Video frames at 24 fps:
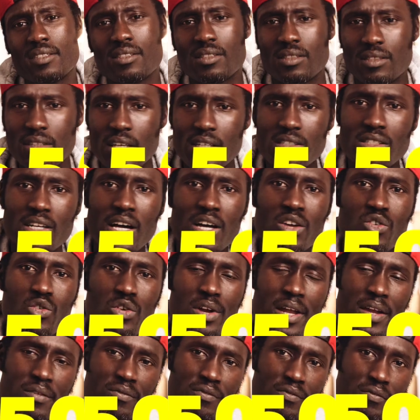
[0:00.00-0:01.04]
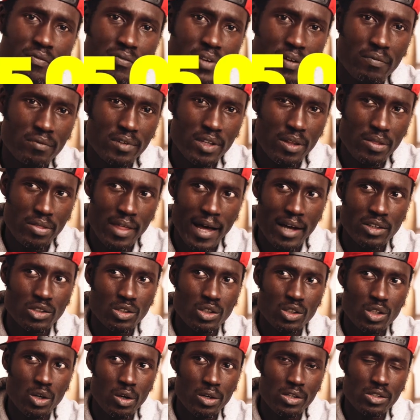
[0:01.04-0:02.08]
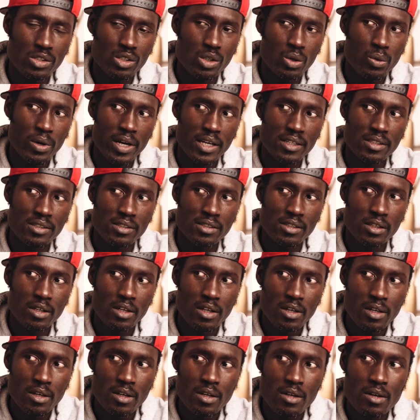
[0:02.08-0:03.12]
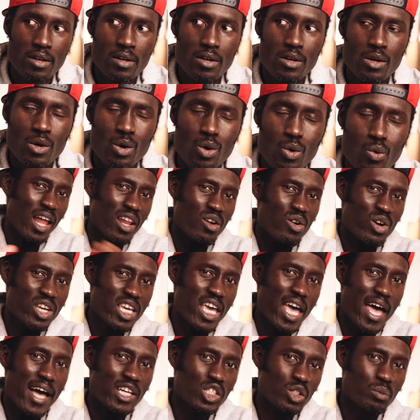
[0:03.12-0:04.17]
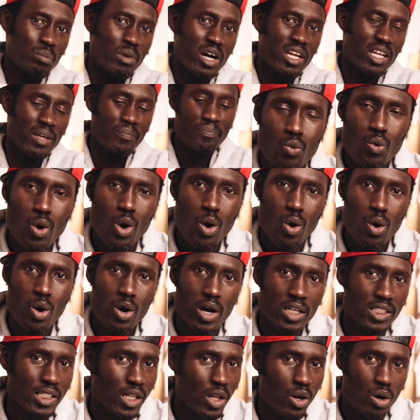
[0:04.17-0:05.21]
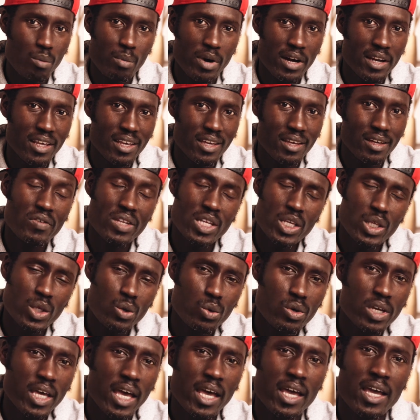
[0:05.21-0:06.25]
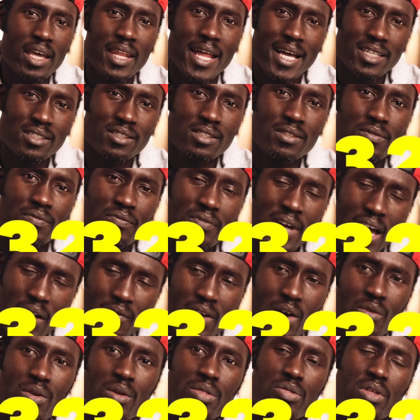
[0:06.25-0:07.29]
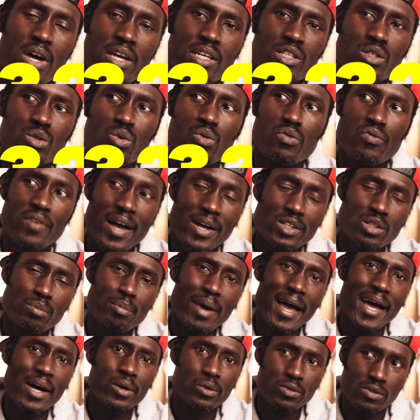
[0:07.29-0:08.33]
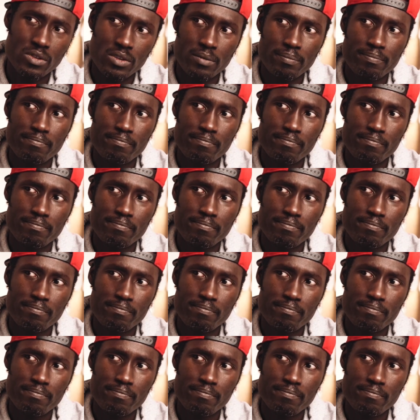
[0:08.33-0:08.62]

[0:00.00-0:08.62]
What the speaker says: $650,000 US. A little cash money. Woo, that's a little money. In the UK, that's £532,000.